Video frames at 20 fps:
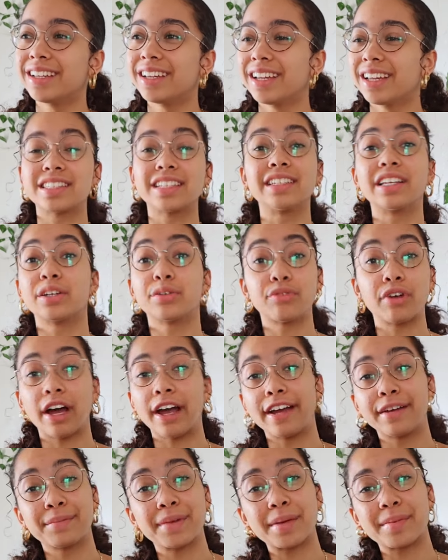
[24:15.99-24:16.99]

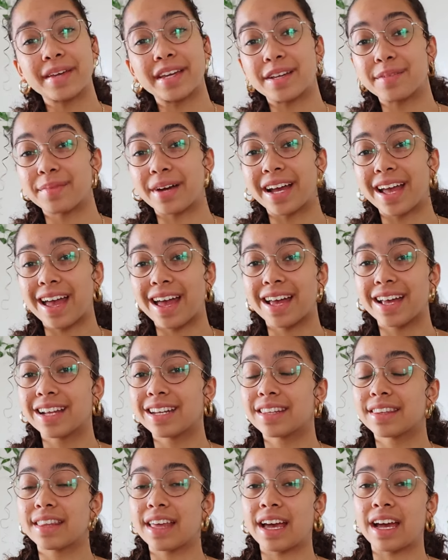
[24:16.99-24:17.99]
Solidified maybe in my
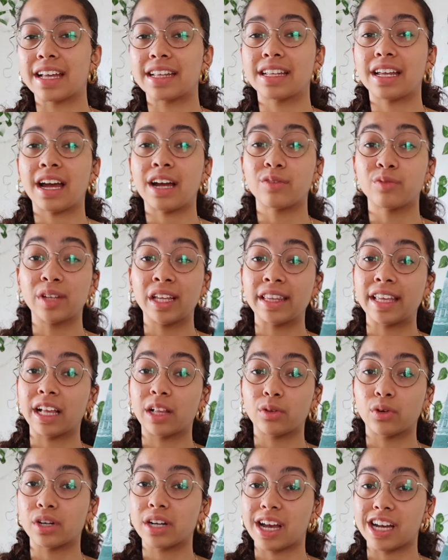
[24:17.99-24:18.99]
head that I really like
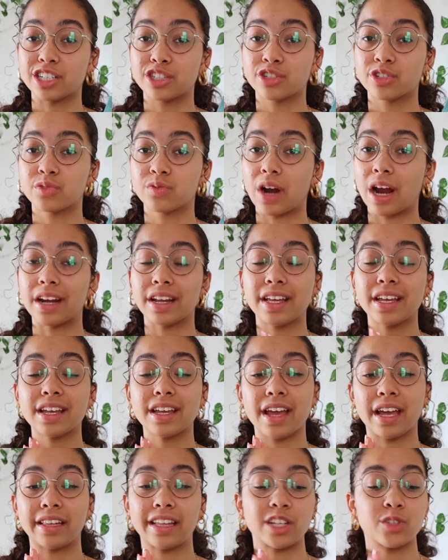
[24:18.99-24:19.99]
Lauren Asher's
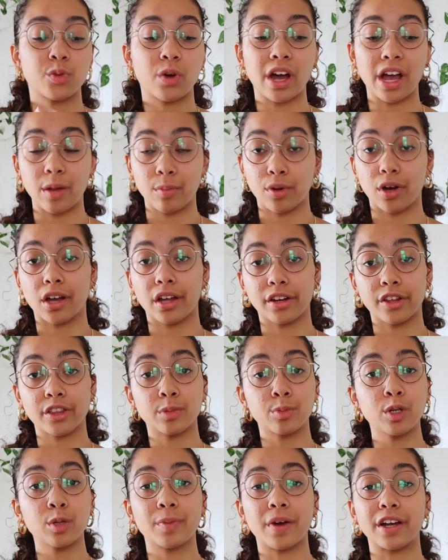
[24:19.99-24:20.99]
writing, and that's why I bought another
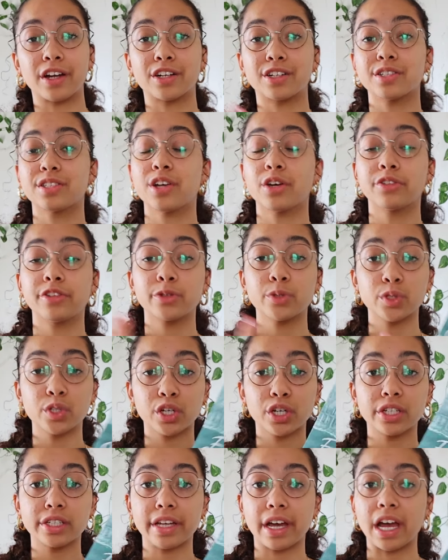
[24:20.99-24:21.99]
book by her. So this was a
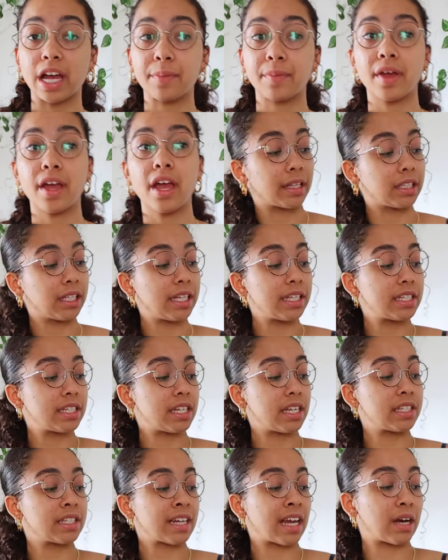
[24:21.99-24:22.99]
good time. list
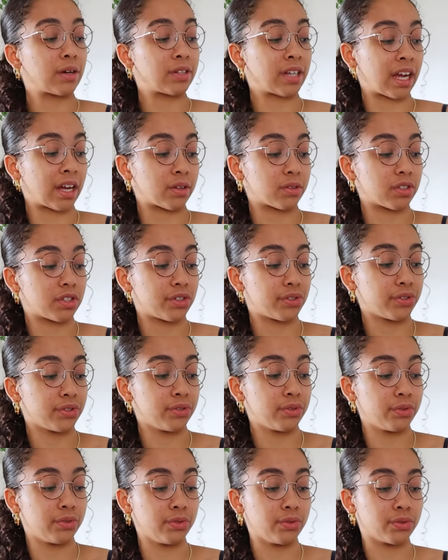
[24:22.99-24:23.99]
is now down
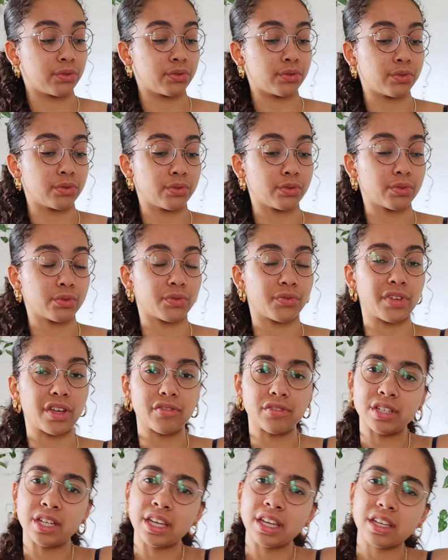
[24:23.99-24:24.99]
to
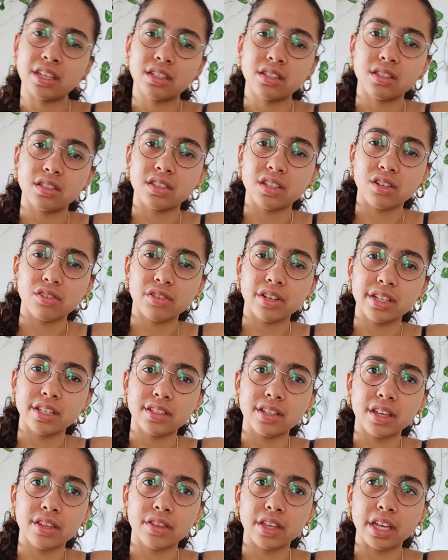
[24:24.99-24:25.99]
15
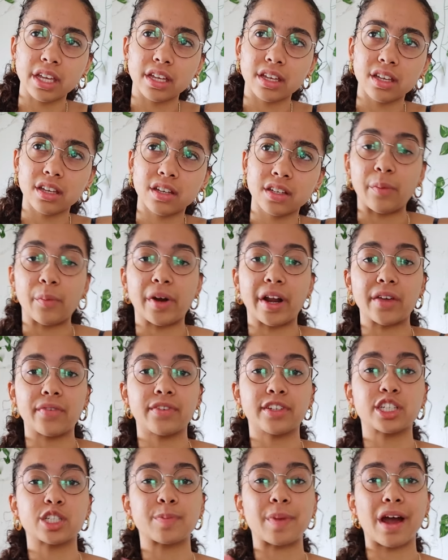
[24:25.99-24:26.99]
series, I think. And when I
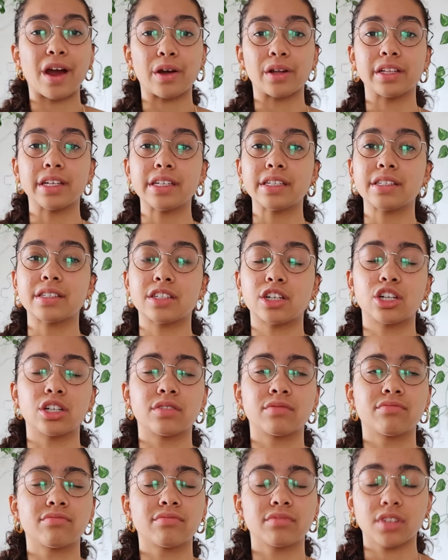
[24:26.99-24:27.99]
finish Powerless,
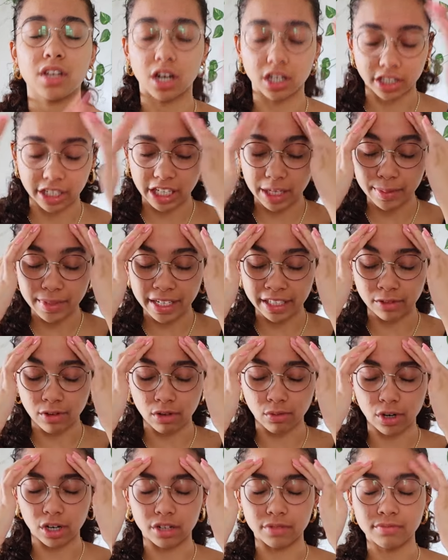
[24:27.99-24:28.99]
or gosh, I keep saying the
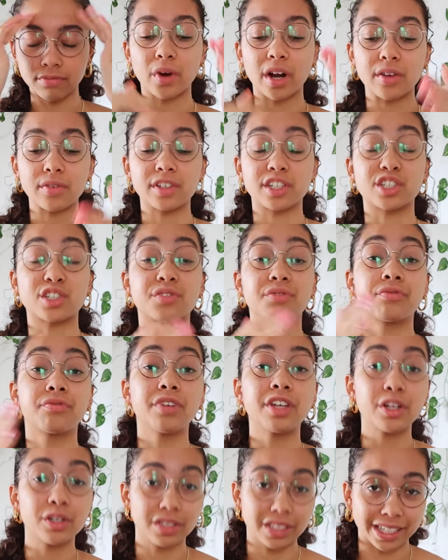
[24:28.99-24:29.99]
wrong word. When I finish
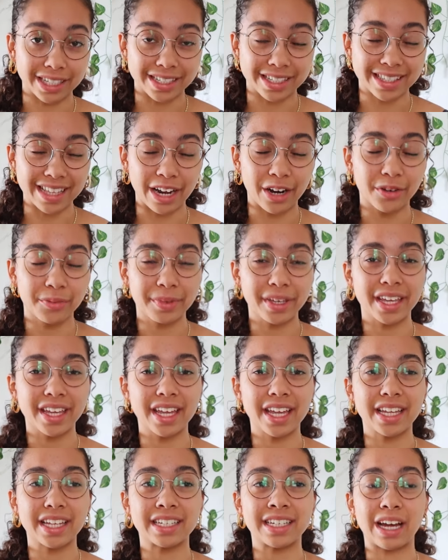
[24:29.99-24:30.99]
Fearless, that'll
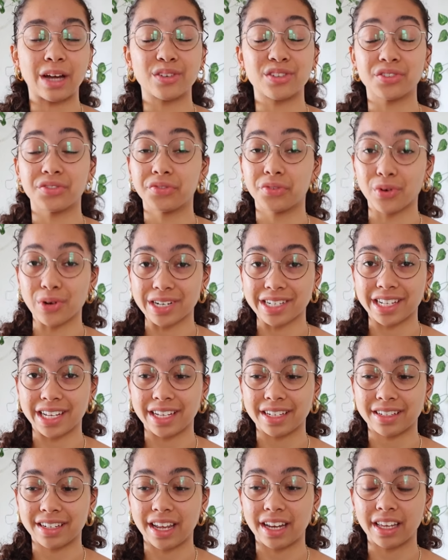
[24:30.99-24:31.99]
be down to
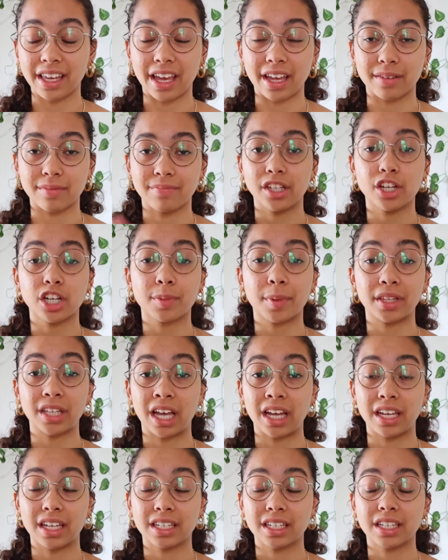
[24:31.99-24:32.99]
14. And again, I'll talk about
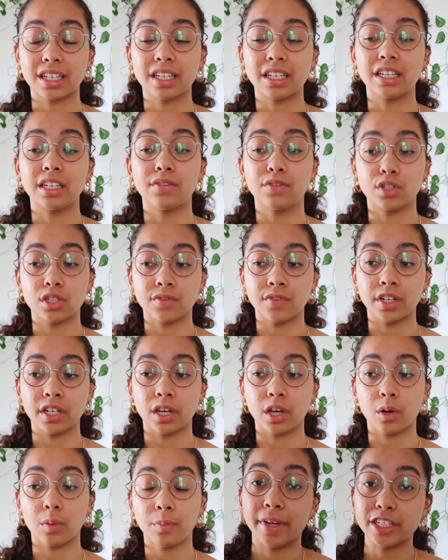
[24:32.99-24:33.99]
that in a future
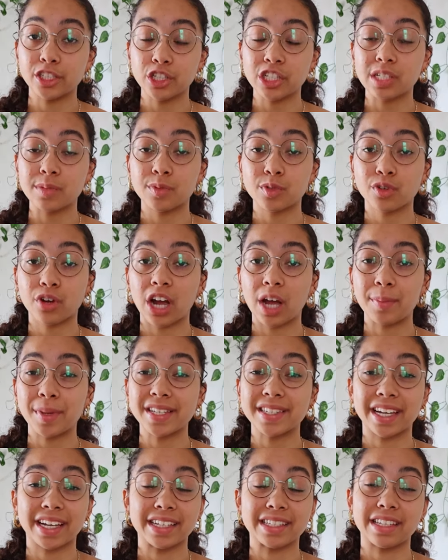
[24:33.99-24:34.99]
video. Make sure to subscribe
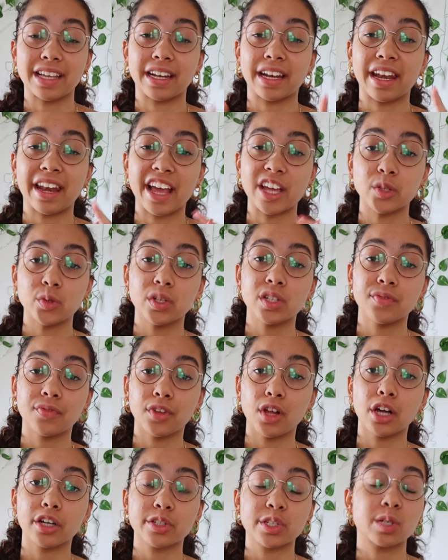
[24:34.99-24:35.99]
because like I said, next week's
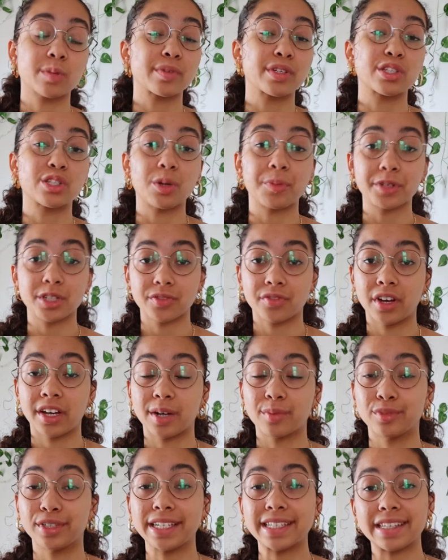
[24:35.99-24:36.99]
vlog is going to be so much fun.
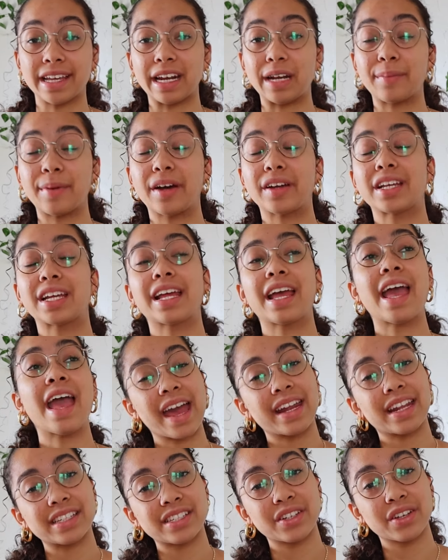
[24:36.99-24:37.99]
I'm really excited about it.
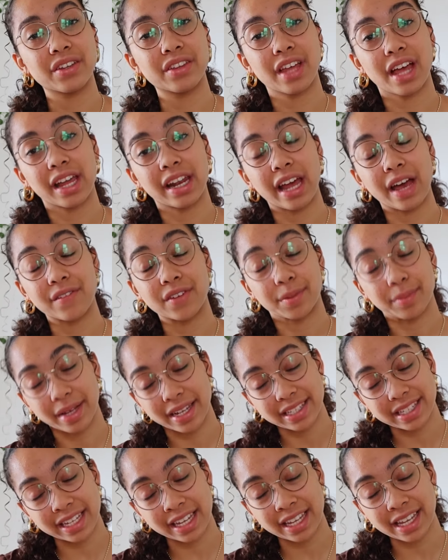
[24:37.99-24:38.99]
And until then, have an
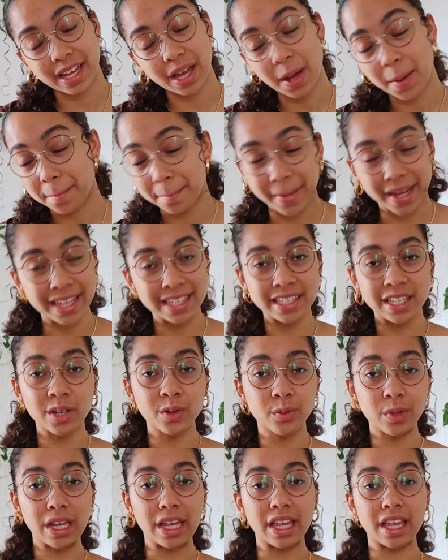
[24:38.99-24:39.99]
amazing,
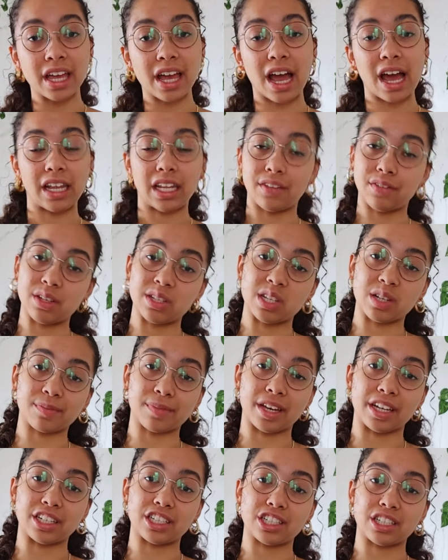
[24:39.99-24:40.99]
amazing week. I love you so
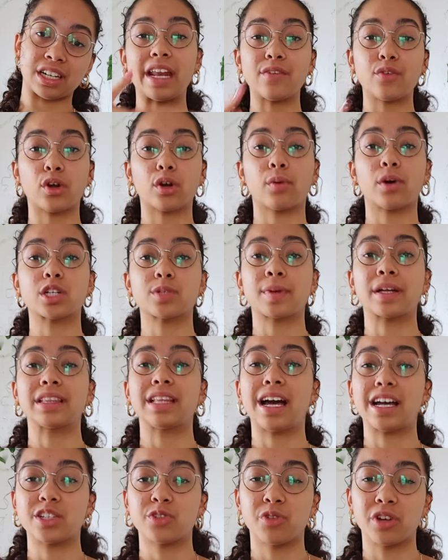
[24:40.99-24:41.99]
much. And if you want to watch my
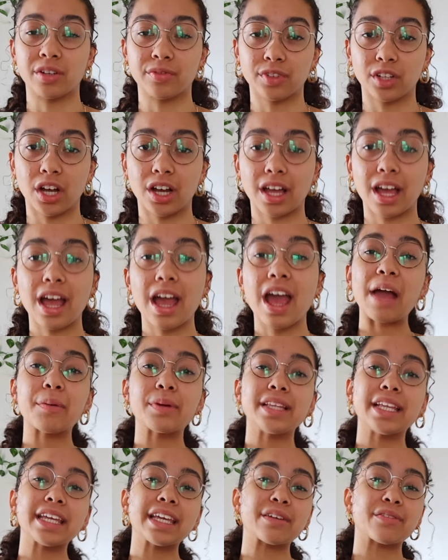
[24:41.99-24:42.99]
last reading vlog, I
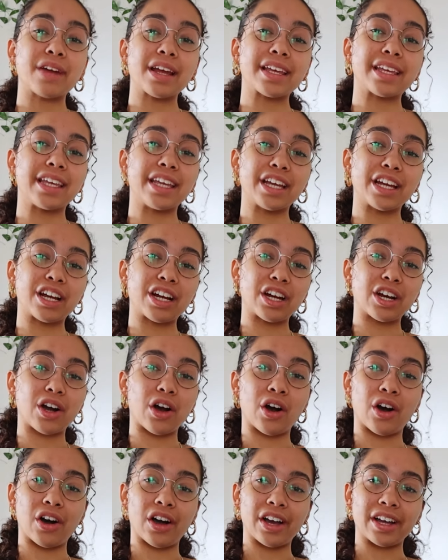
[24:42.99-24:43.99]
will link it right here
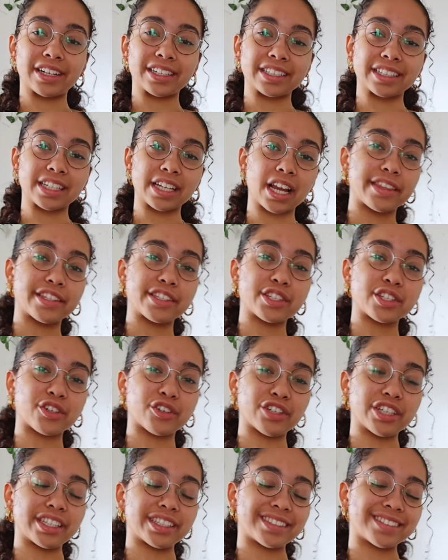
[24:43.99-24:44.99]
on the
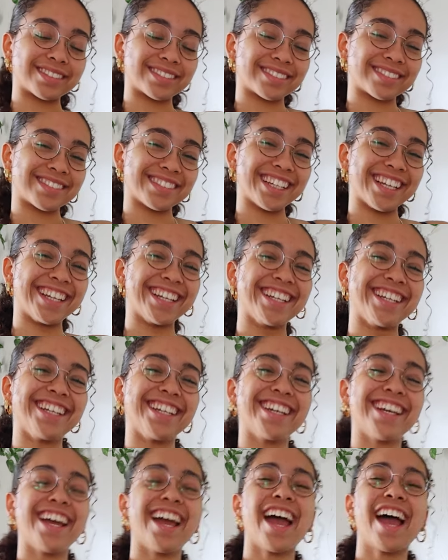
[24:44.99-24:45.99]
screen.
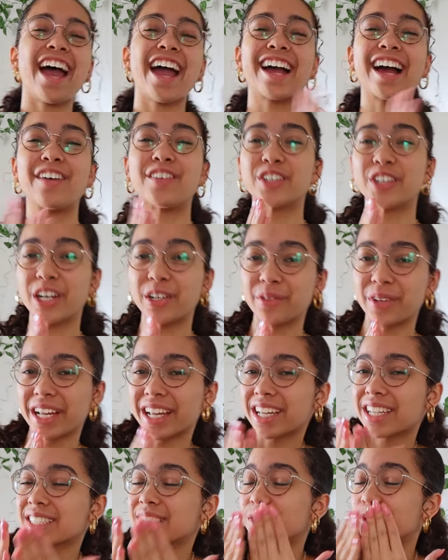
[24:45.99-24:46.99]
Have a great
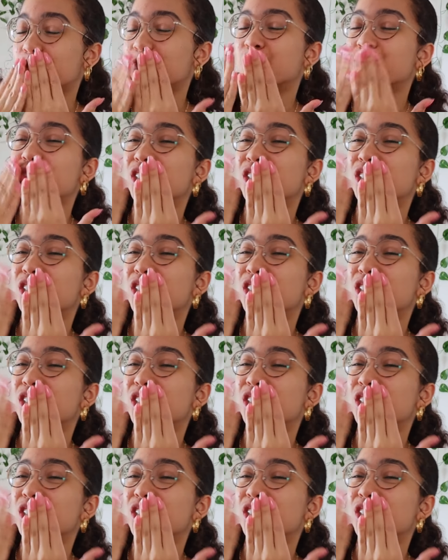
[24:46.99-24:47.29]
week.